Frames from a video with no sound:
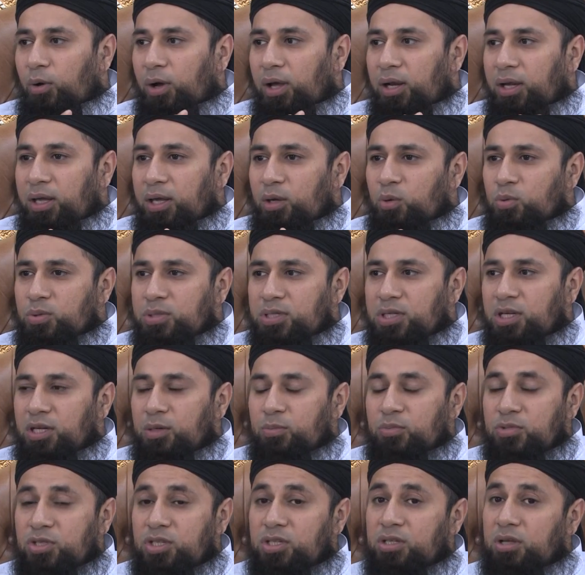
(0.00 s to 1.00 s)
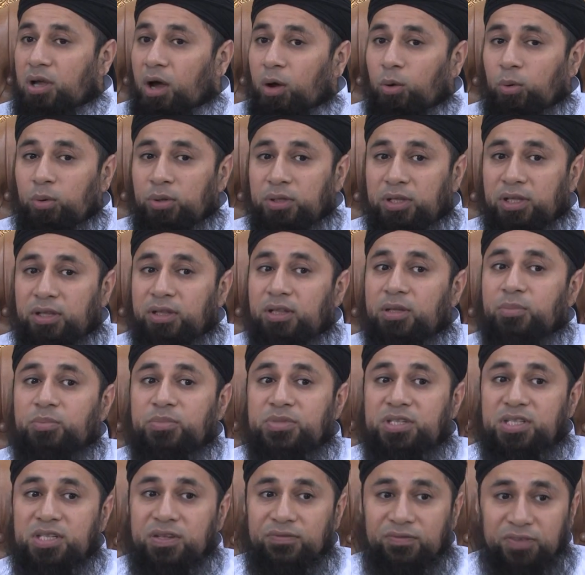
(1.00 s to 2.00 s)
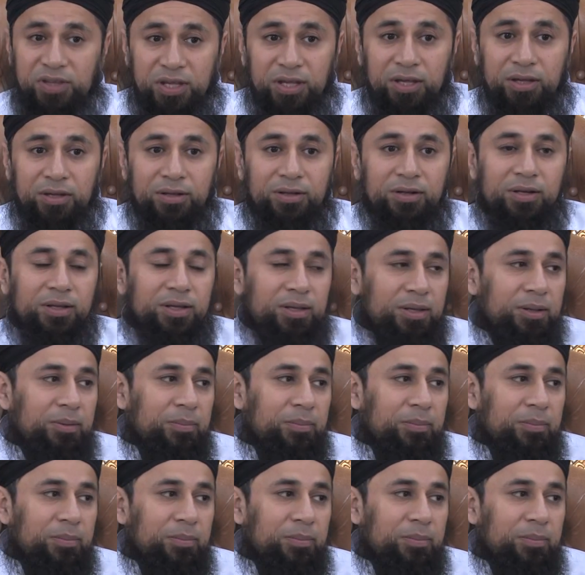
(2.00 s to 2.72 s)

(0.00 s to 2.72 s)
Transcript: alaihi wasallam scolded them severely.